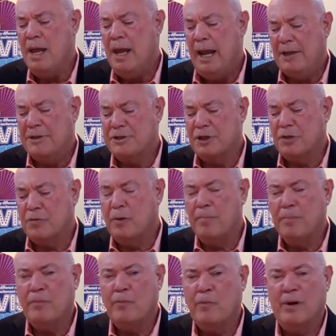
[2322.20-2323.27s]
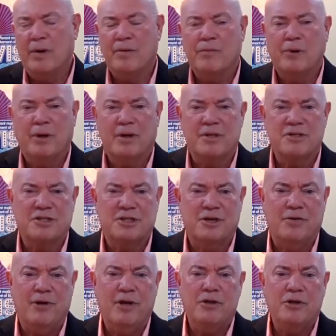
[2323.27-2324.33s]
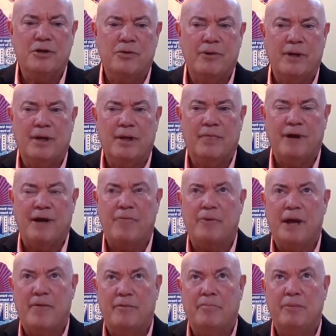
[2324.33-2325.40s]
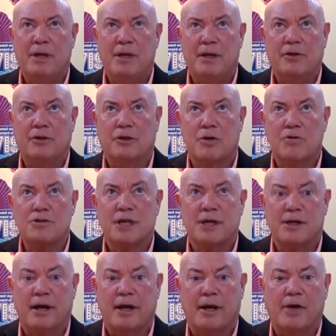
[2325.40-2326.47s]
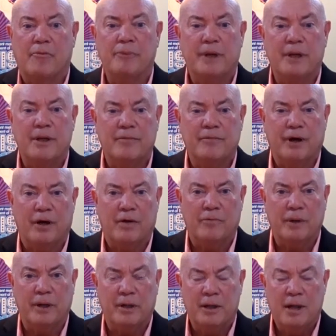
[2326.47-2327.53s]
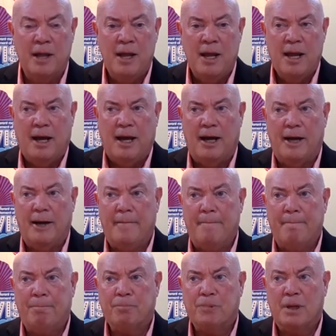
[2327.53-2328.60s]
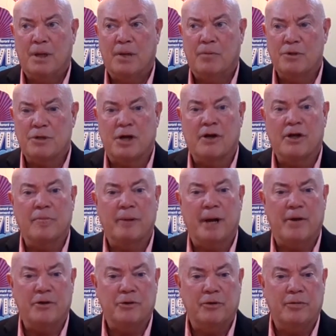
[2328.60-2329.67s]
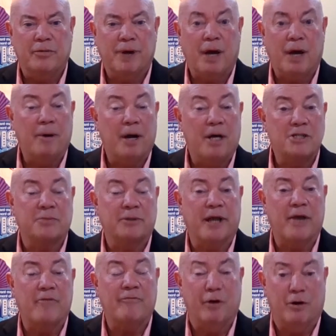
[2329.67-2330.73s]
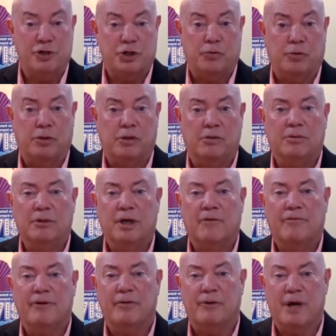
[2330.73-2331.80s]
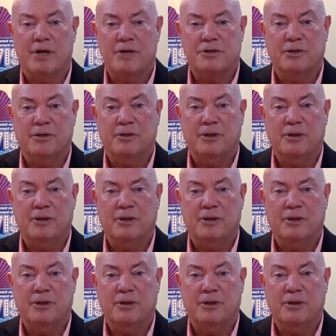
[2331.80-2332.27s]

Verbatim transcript: And so we're, we're, we're considering doing, in fact, we have a meeting Thursday night I'll be involved with. Um, we're talking about doing a, uh, possibly a virtual a fundraiser